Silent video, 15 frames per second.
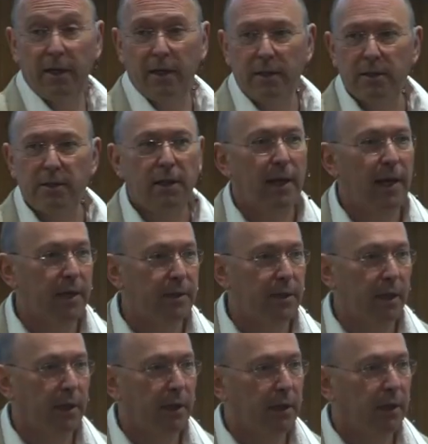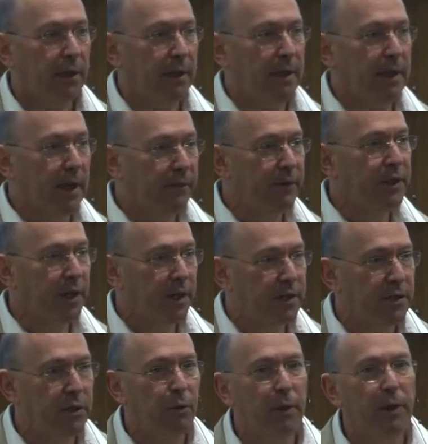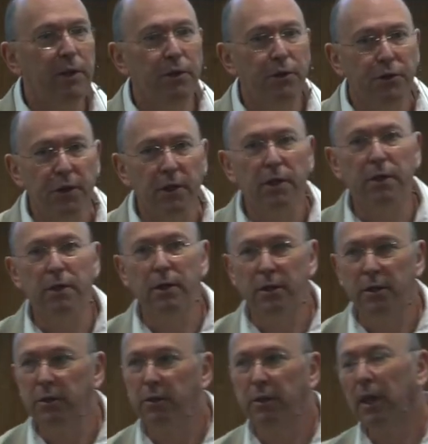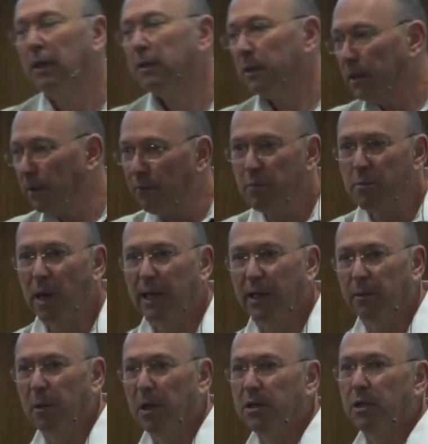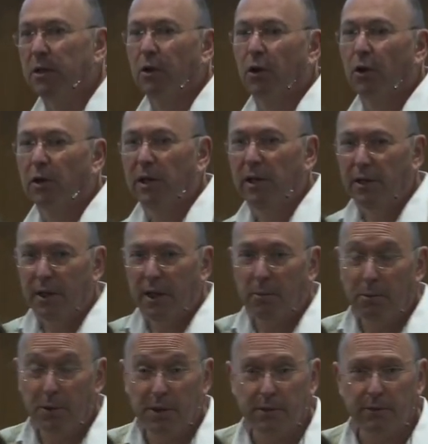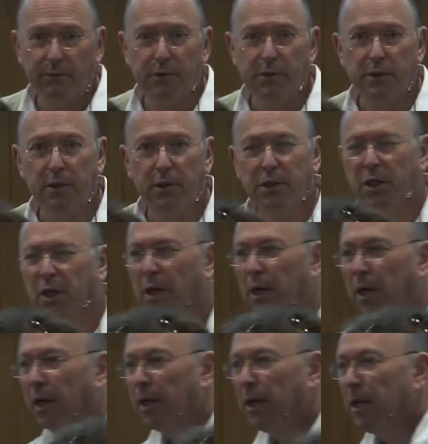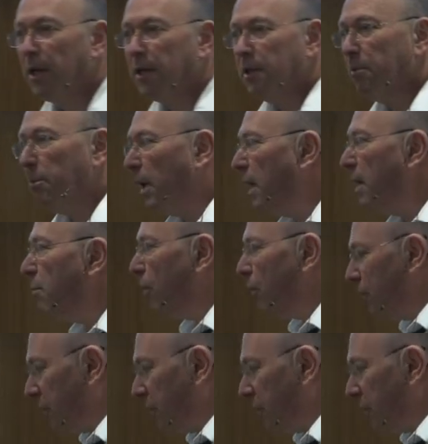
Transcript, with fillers: and stochastic. It never takes you where you think you're going to do. And I'll give you my most nonlinear piece of research. So many moons